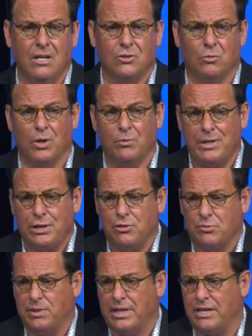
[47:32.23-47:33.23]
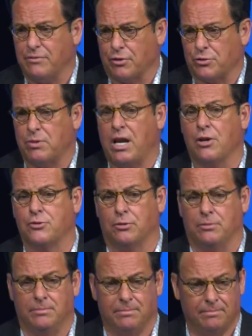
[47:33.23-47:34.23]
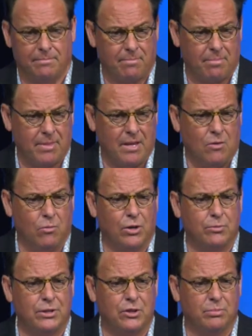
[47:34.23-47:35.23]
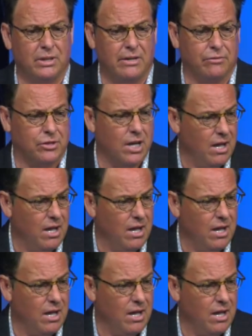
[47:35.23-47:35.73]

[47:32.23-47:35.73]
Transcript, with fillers: So what do we do as believers? We hustle. What do we do, believers?